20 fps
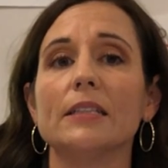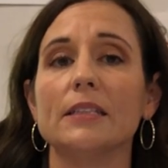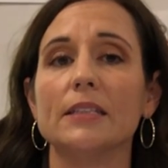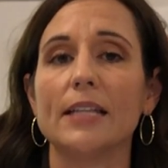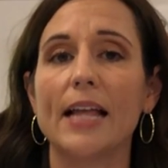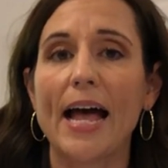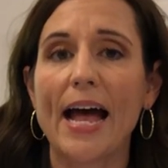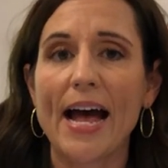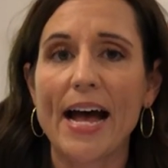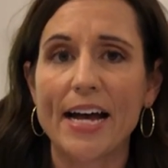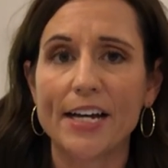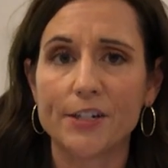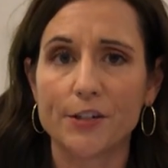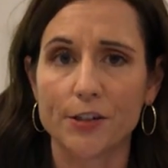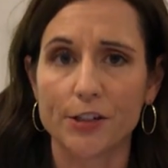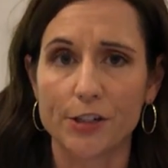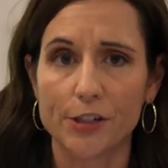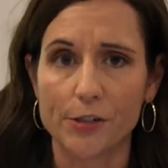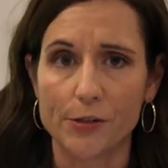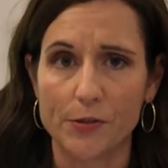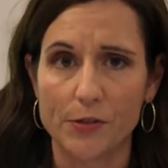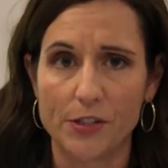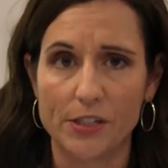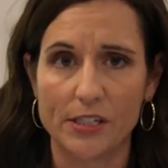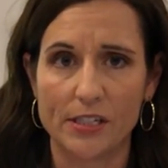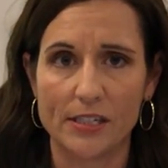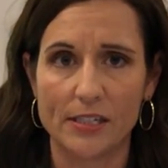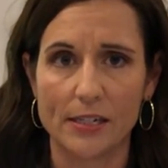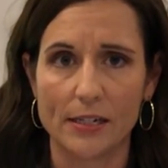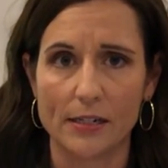
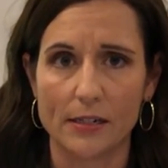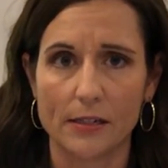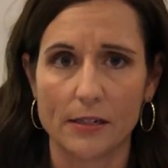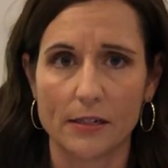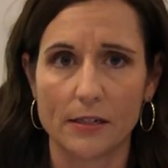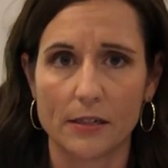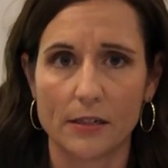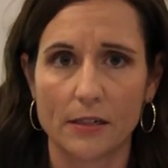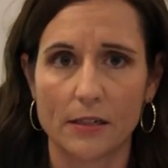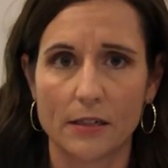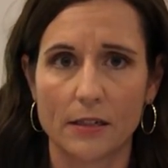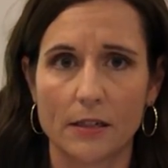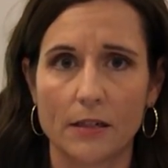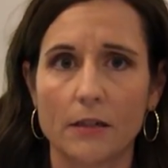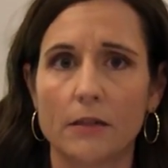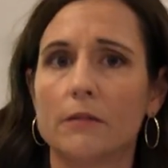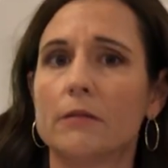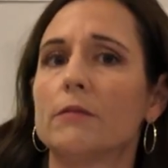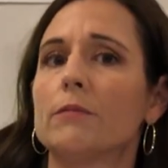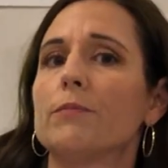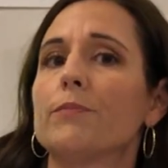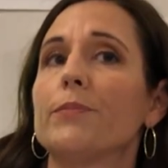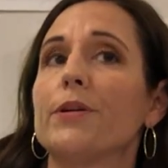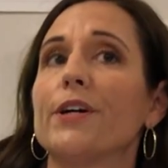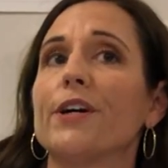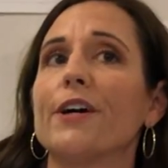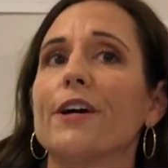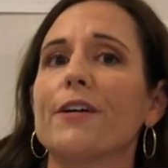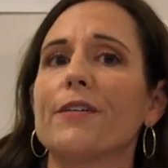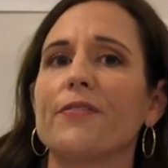ladders.
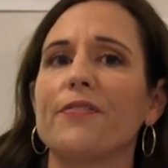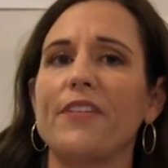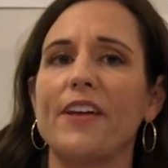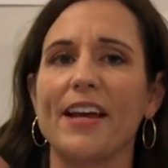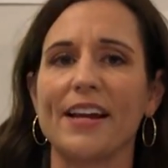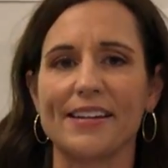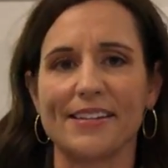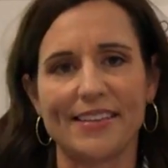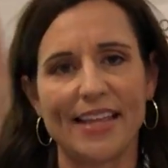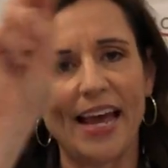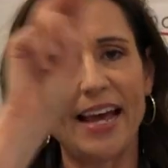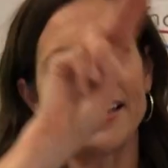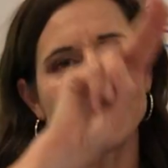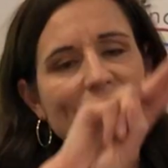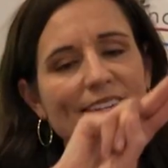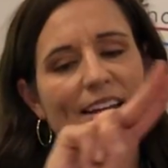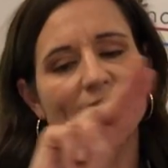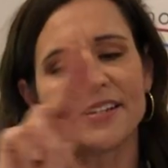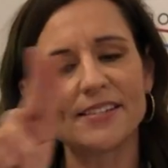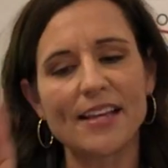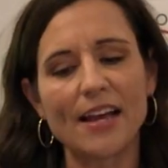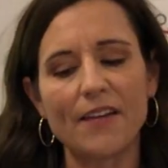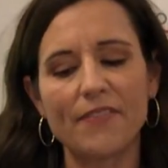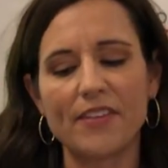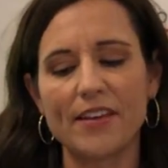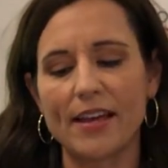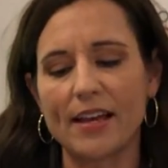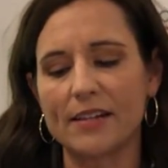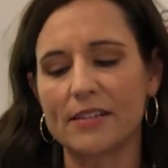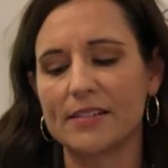Perfect. That does have
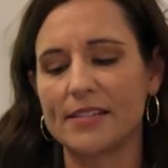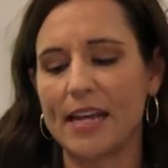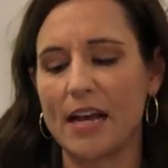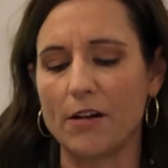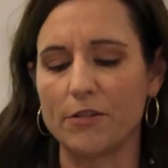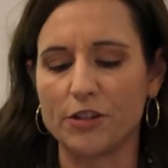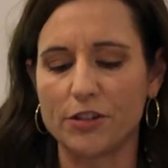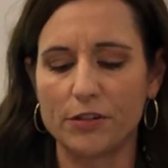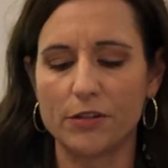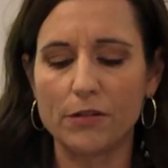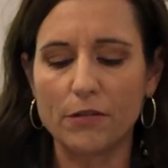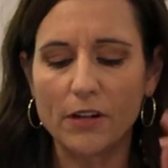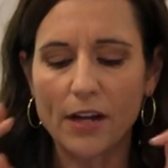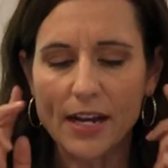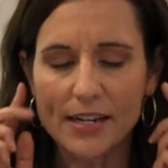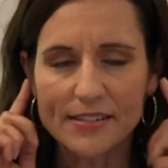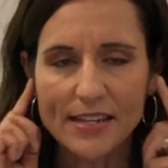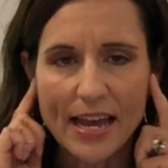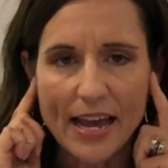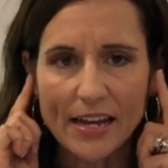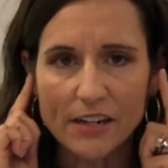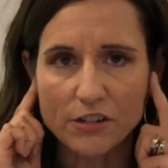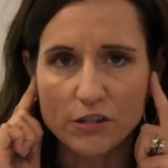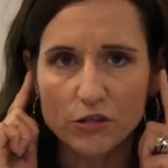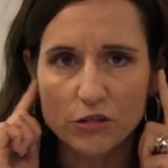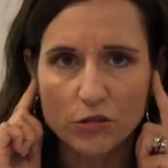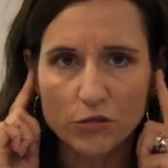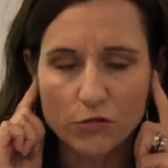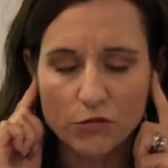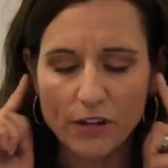the X sound. You guys had
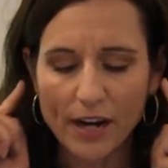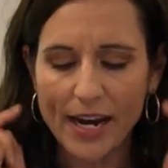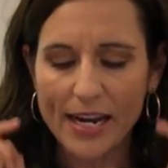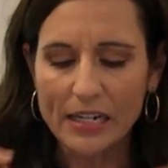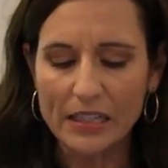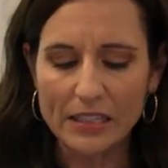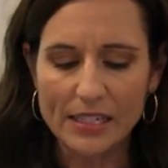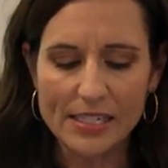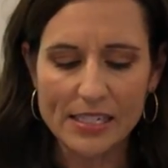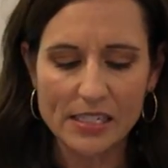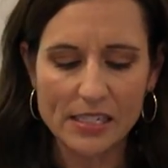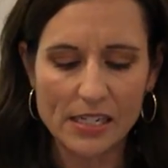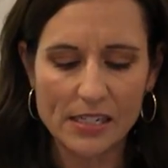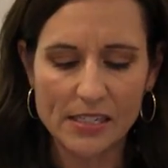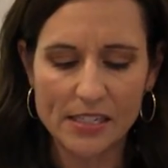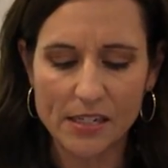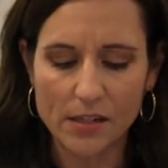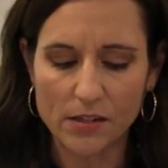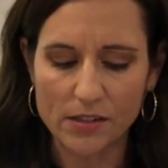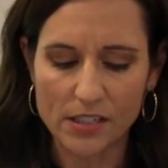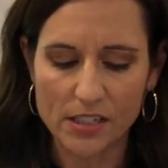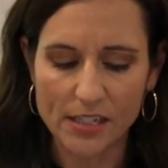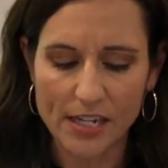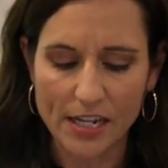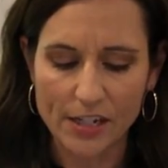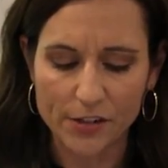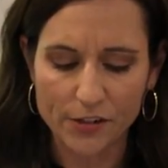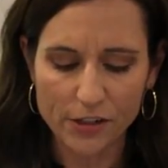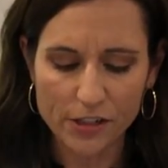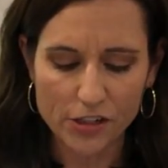great listening skills
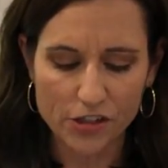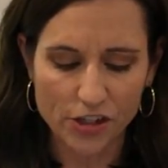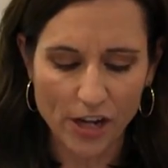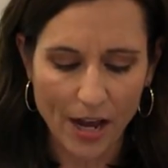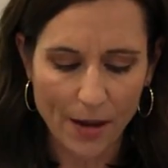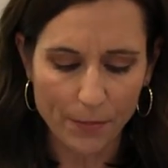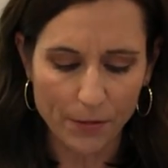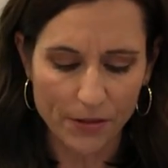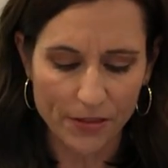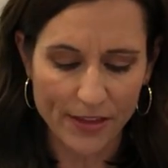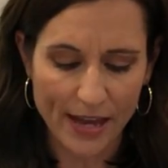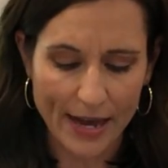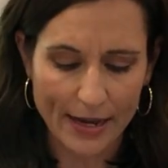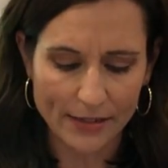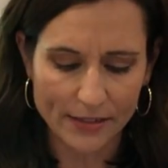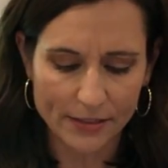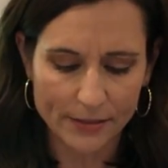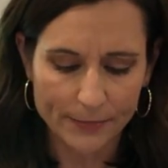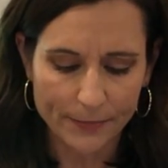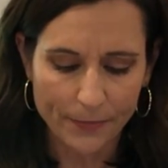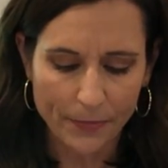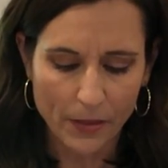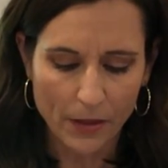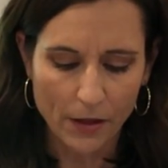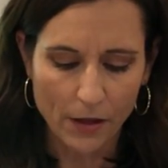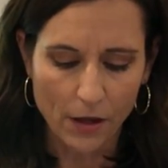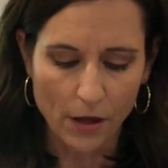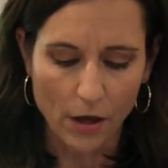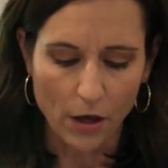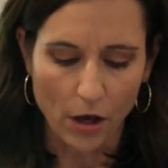today. Good job with that.
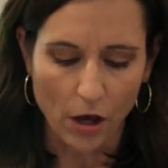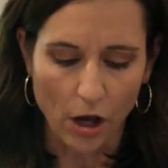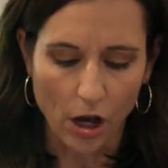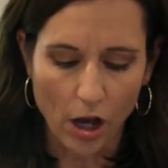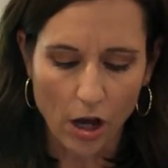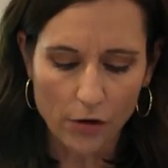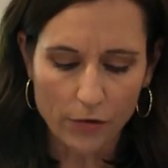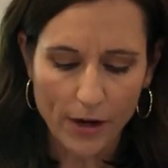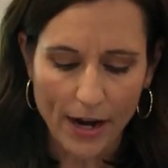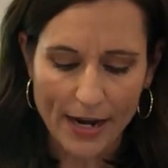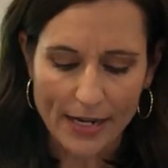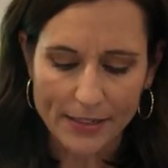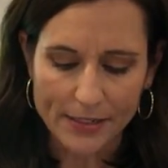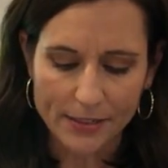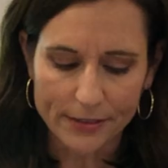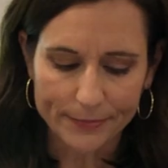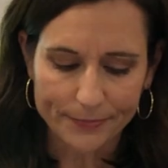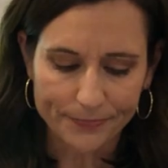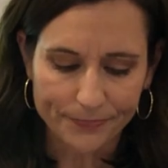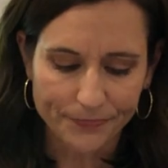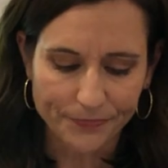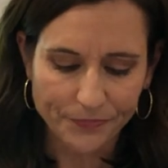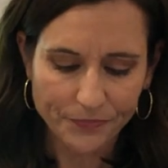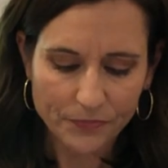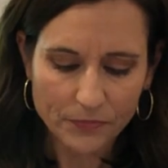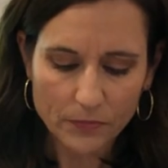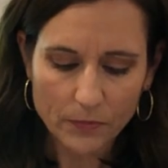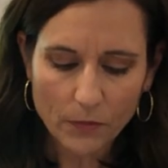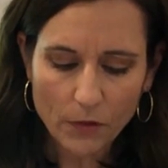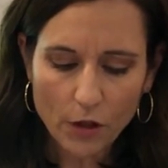All right.
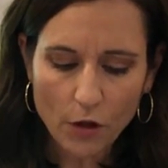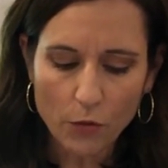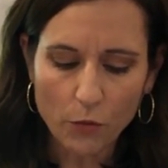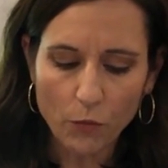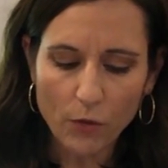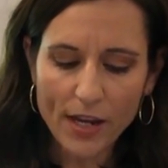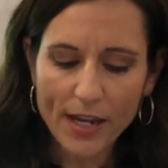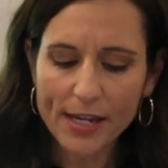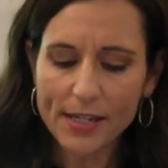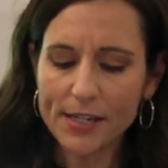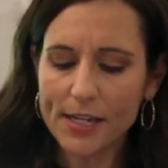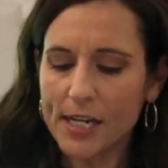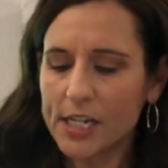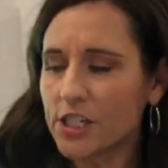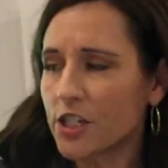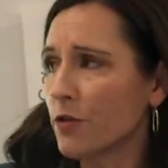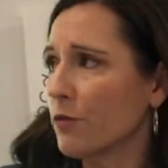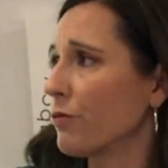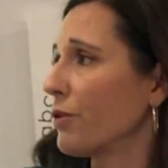We need to